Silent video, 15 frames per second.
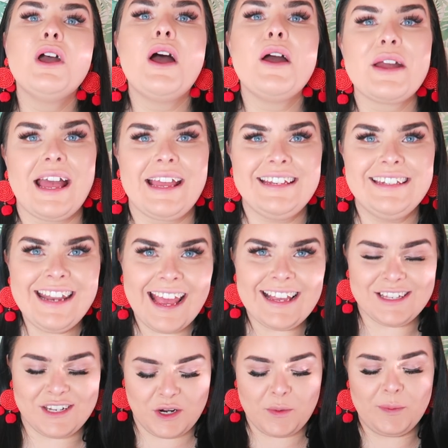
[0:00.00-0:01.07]
Okay,
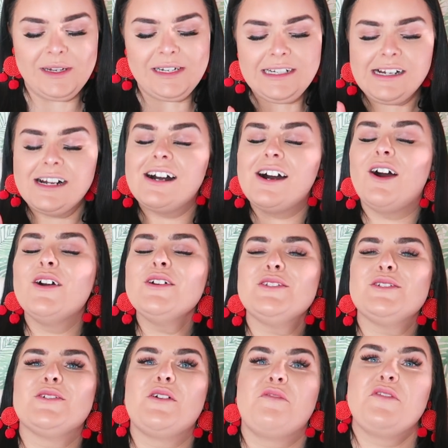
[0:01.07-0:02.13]
next up, I
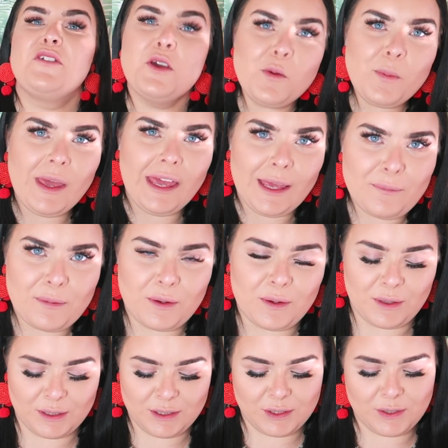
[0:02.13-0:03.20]
saw a few
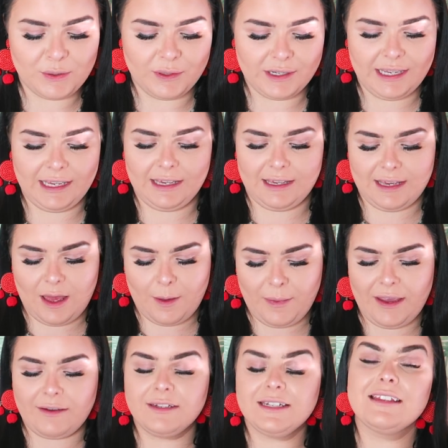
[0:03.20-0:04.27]
people talking
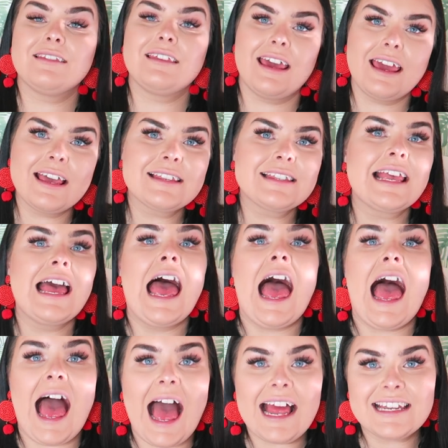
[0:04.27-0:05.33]
about this,
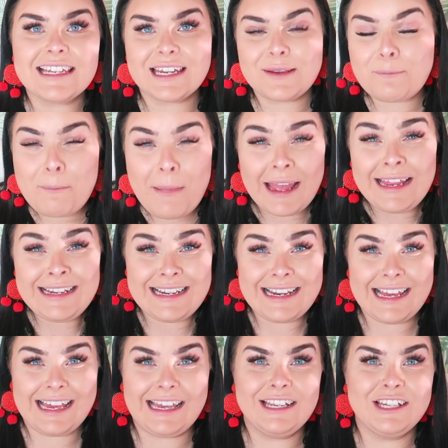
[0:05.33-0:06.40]
and
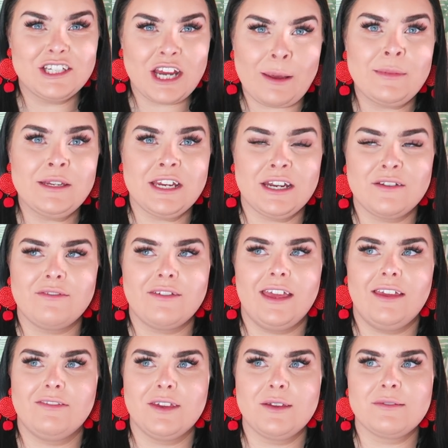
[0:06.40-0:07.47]
mainly Jamie
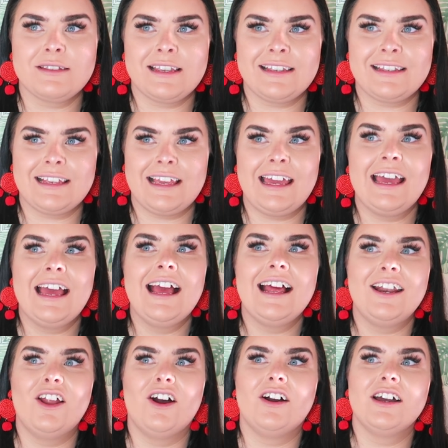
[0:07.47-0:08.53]
Genevieve uses it
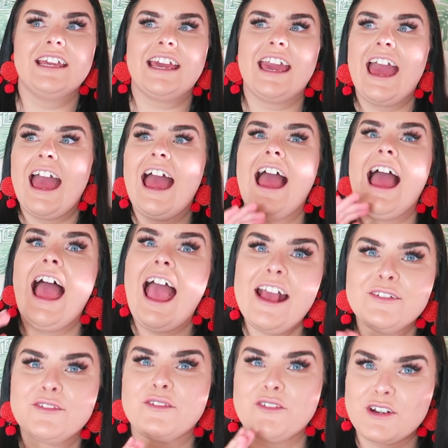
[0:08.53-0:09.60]
like
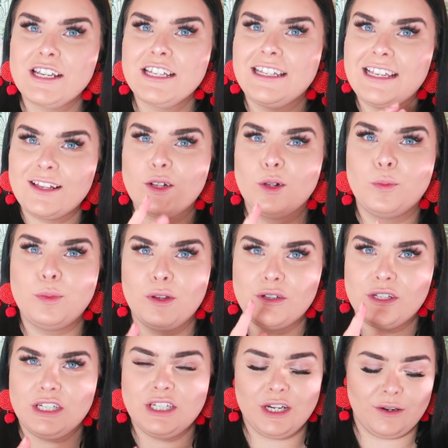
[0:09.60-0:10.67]
every single
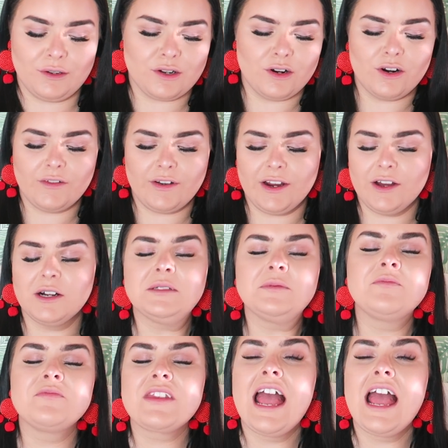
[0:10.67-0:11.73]
bloody tutorial.
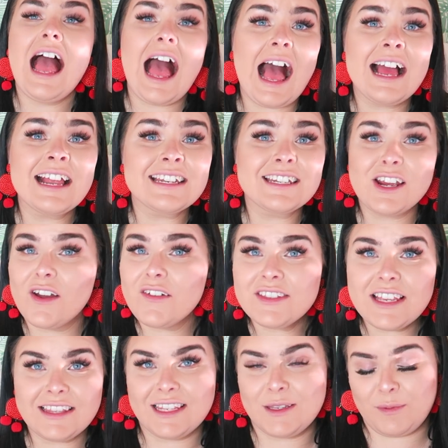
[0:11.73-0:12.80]
And I've
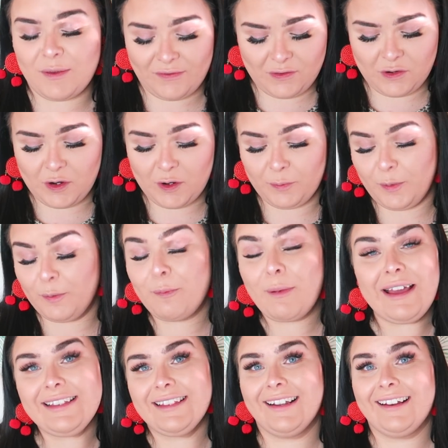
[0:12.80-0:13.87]
said this before, but
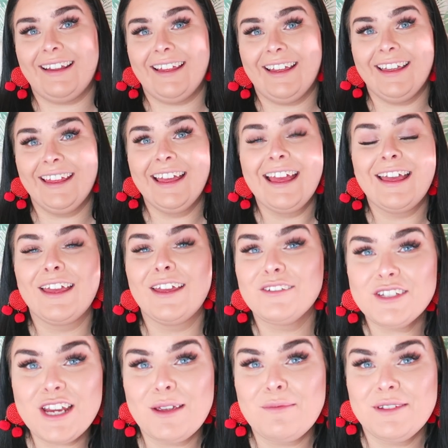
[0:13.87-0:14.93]
basically if
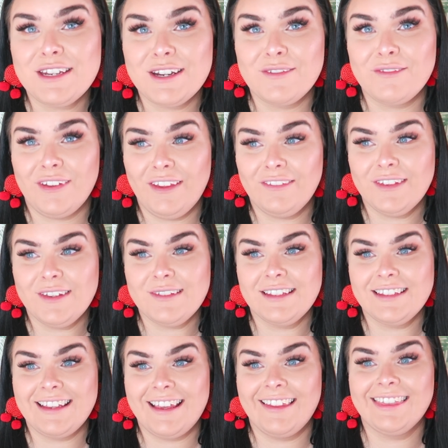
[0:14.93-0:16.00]
Jamie Genevieve
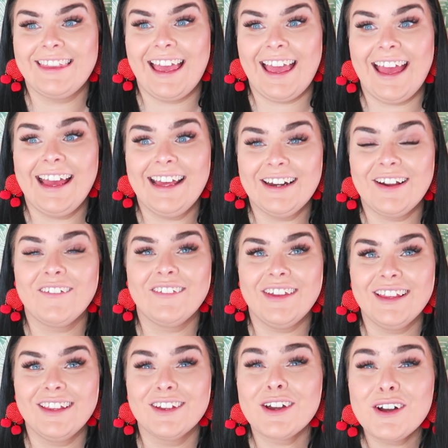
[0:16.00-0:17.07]
uses it, then I
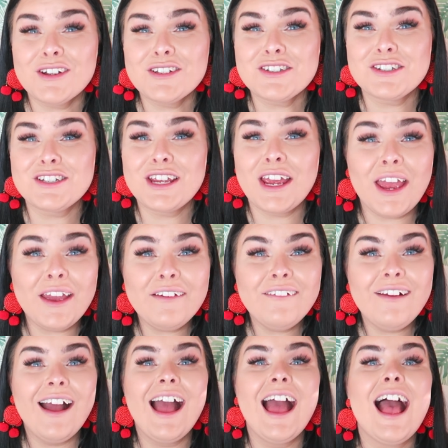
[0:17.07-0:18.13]
feel like I should too.
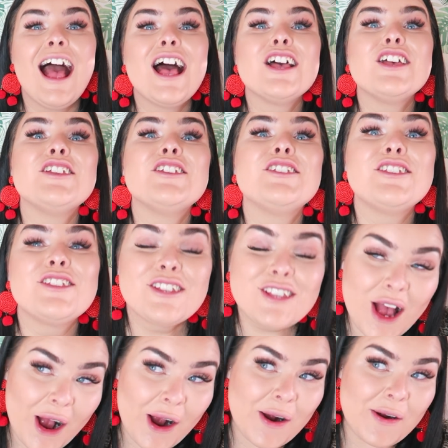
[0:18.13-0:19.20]

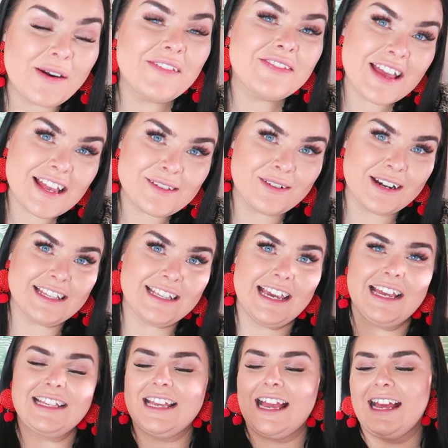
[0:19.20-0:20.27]
So that's what I
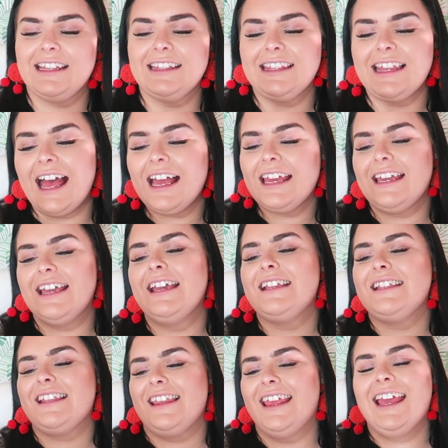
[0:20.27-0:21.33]
did, and that
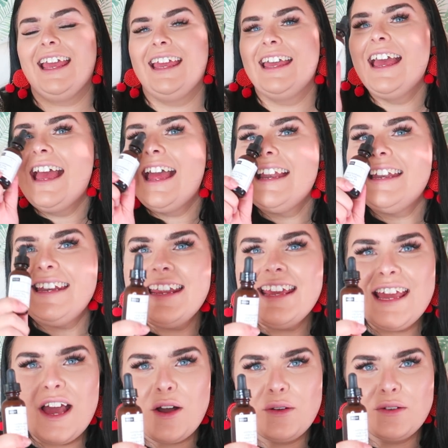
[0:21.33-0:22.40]
is the
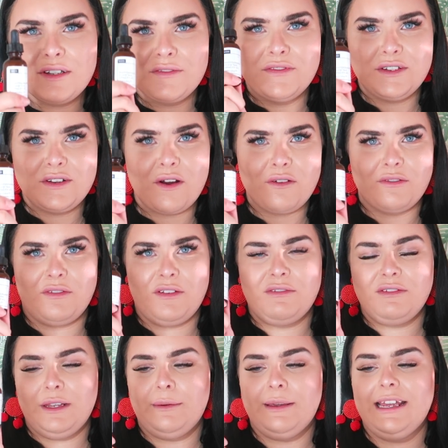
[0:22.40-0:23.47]
NIOD photography
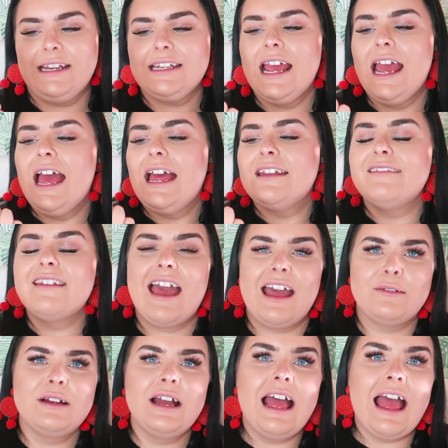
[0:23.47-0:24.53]
fluid.
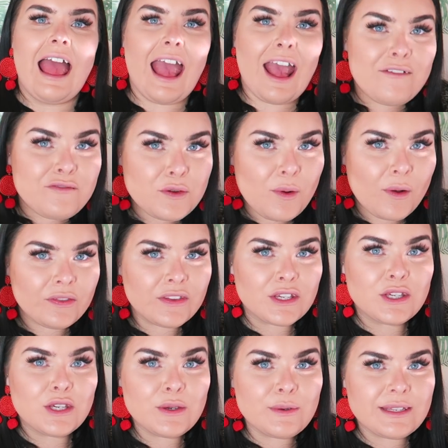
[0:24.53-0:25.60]
Now, everyone that
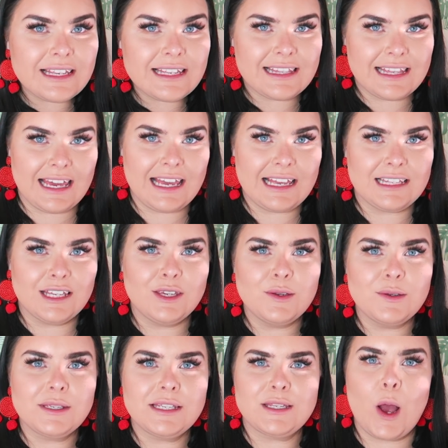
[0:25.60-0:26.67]
uses this
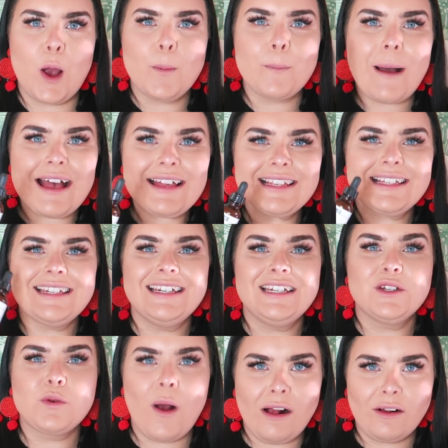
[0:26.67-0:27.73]
uses opacity
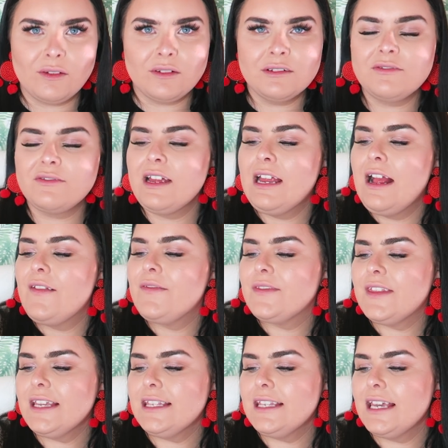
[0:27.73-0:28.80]
12.
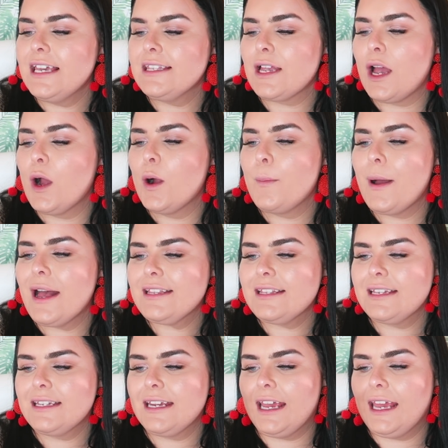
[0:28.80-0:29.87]
This is
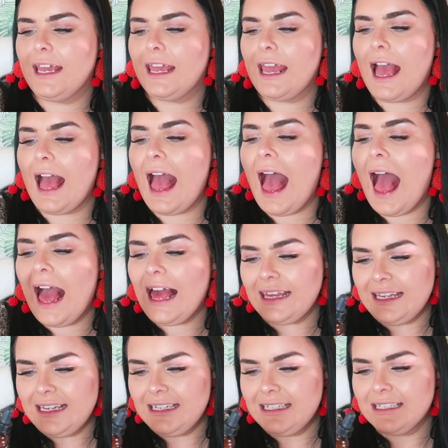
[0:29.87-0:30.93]
opacity
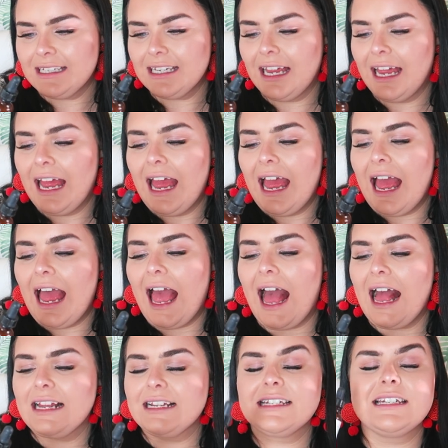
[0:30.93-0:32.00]
8,
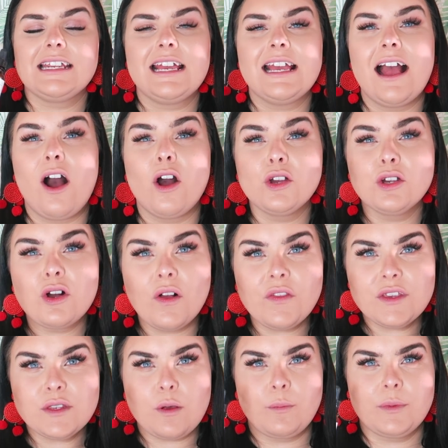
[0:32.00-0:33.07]
and I got
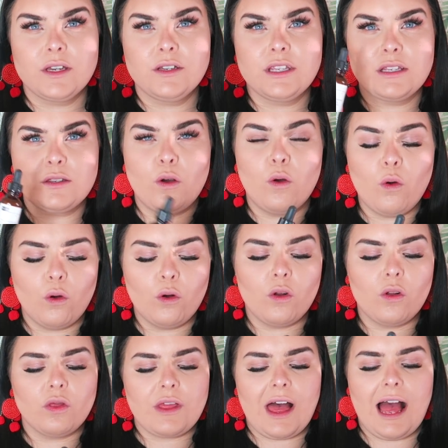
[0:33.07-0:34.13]
this one because it's
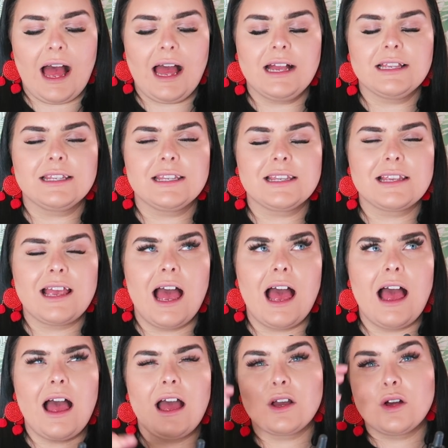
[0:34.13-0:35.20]
all that
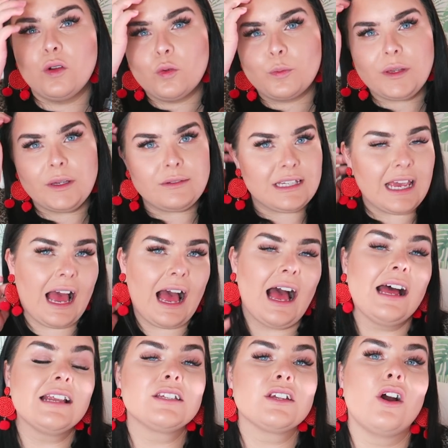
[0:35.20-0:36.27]
Cult Beauty
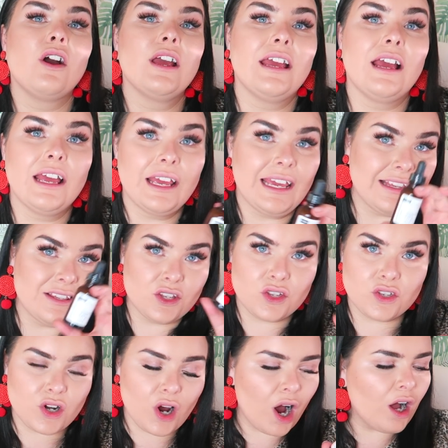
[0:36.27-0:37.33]
had in
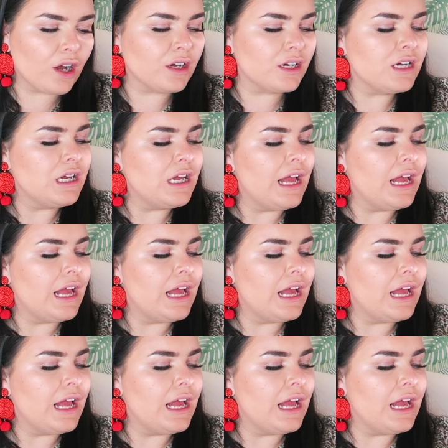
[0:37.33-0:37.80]
stock.